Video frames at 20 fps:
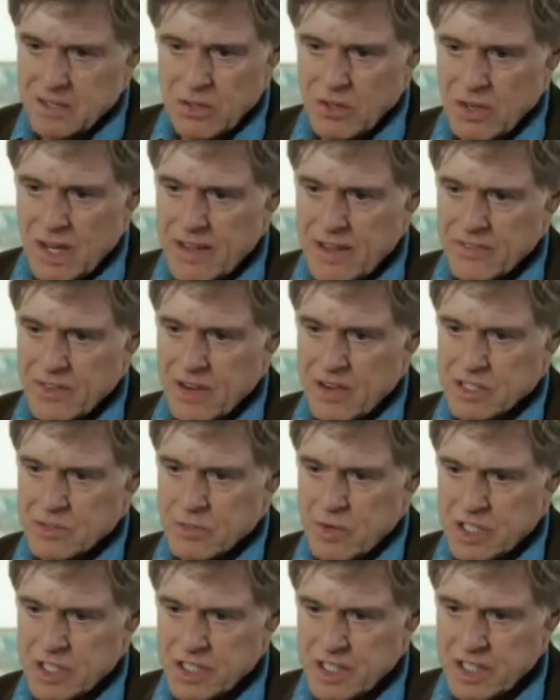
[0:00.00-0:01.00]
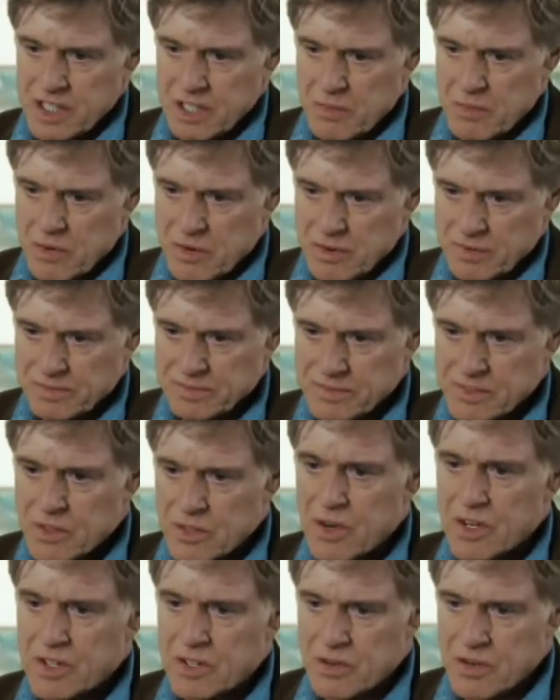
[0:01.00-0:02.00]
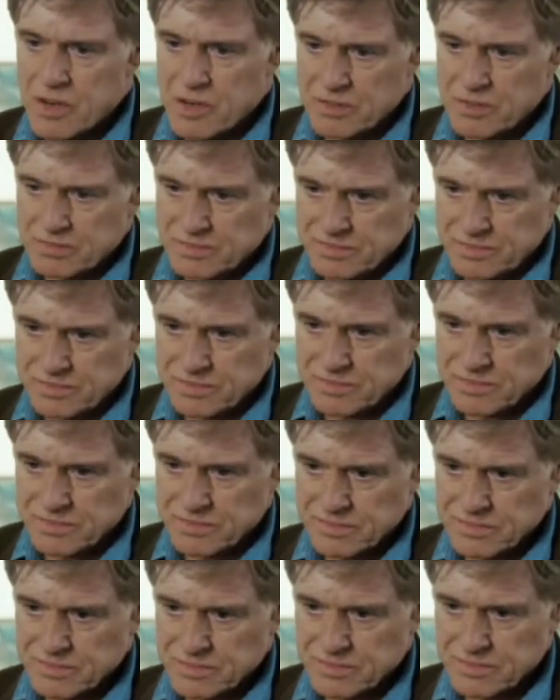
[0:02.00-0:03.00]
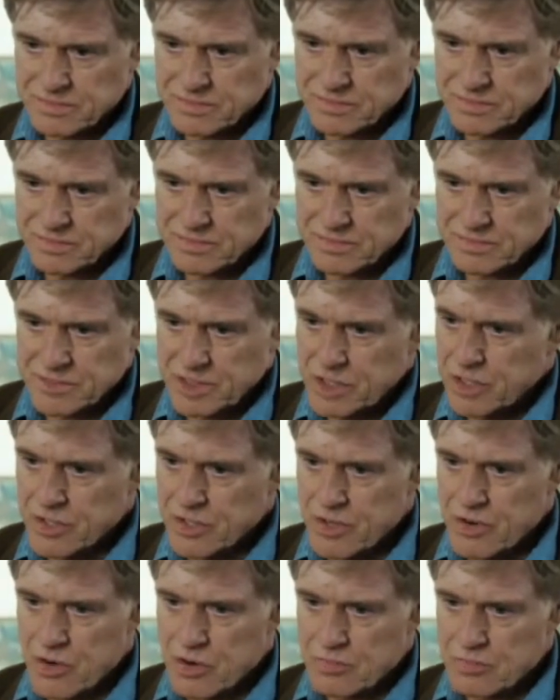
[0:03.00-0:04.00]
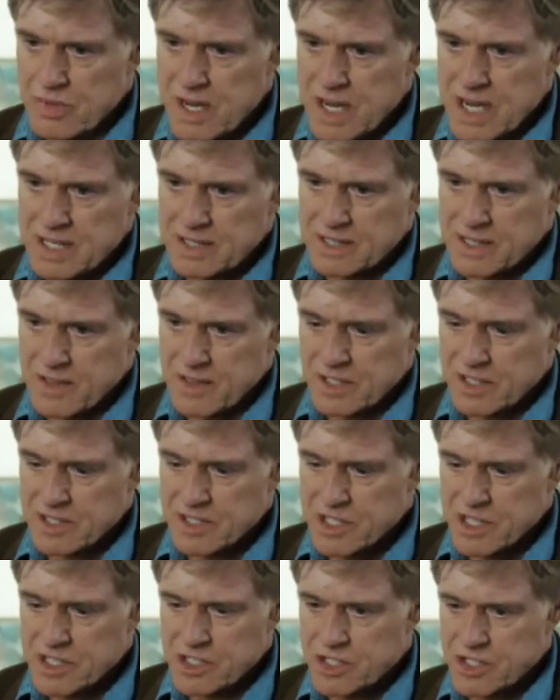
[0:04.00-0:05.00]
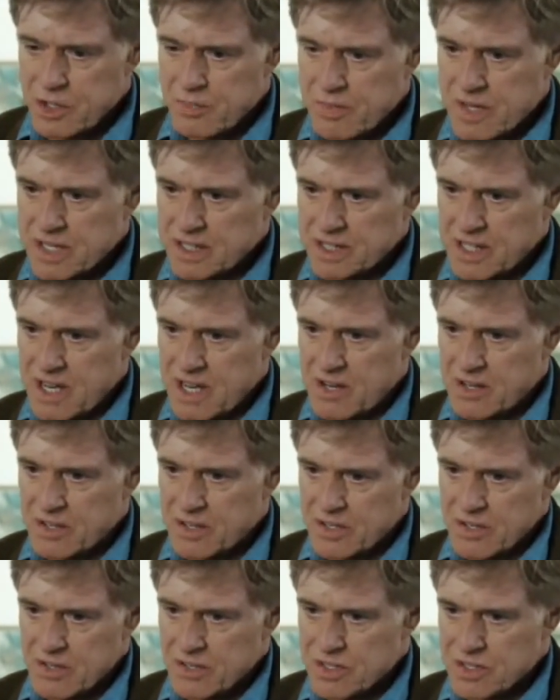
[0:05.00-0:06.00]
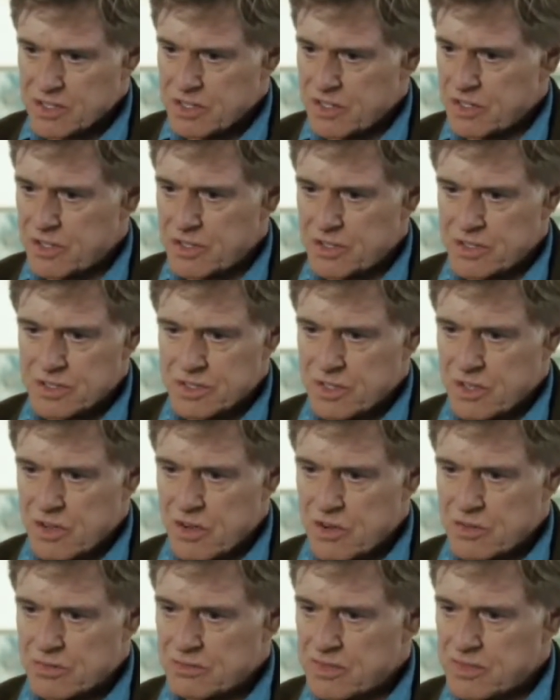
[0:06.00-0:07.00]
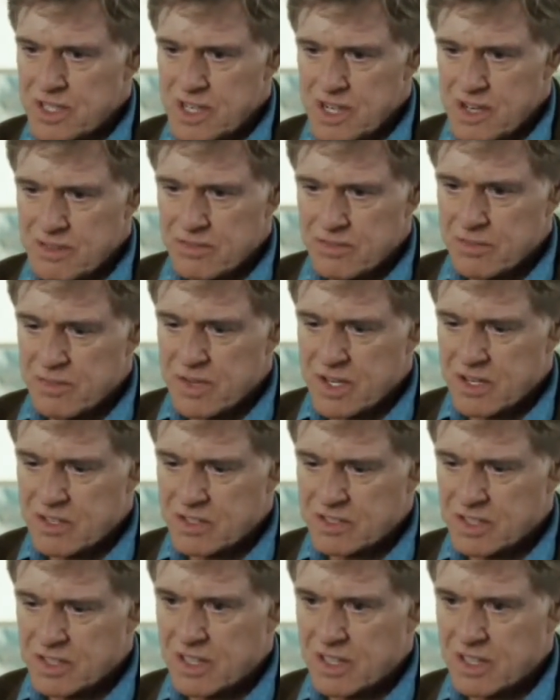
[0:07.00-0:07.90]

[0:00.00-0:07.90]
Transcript: No lifeguards watching anymore. You're on your own. You're your own man, and the decisions you make now are yours and yours alone from here